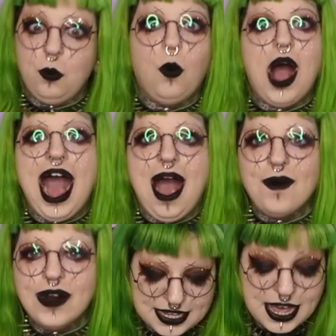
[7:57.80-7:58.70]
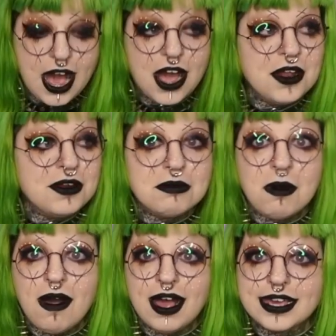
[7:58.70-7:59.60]
wow. I don't know
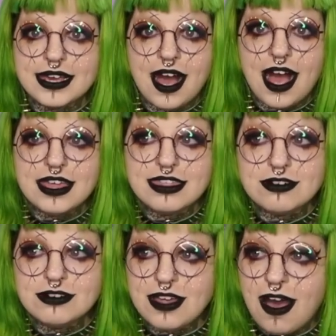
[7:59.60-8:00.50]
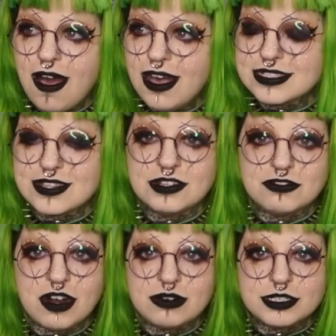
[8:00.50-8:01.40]
why. I thought the hearts on the
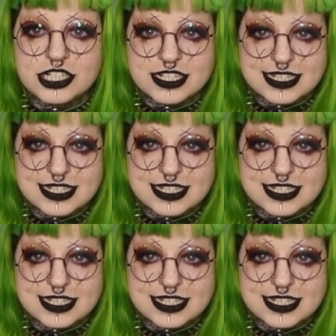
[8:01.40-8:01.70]
front were just